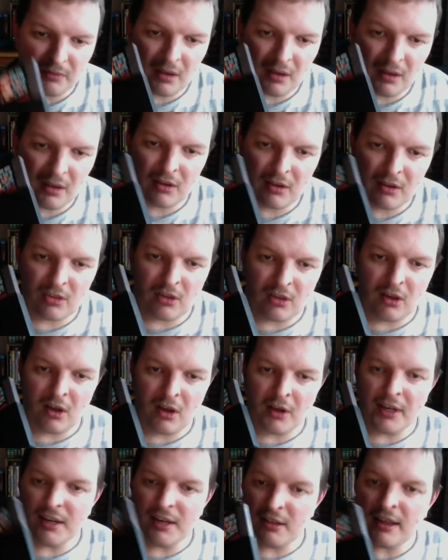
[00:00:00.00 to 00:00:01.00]
because I
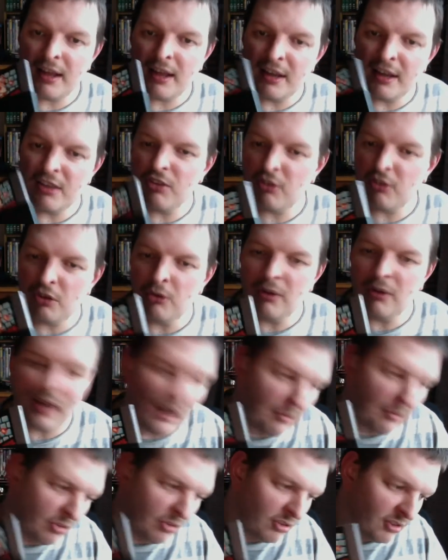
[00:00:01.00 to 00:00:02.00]
needed to get at least 2
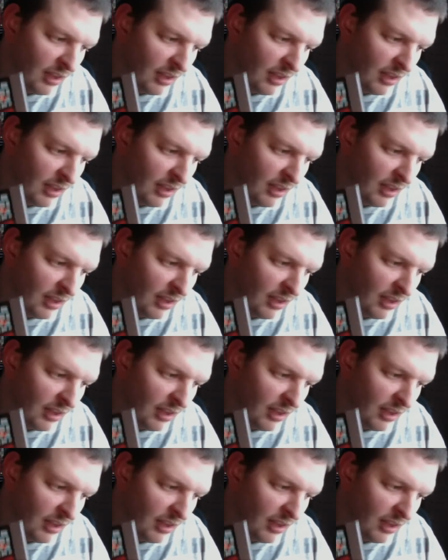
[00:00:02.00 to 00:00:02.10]
games to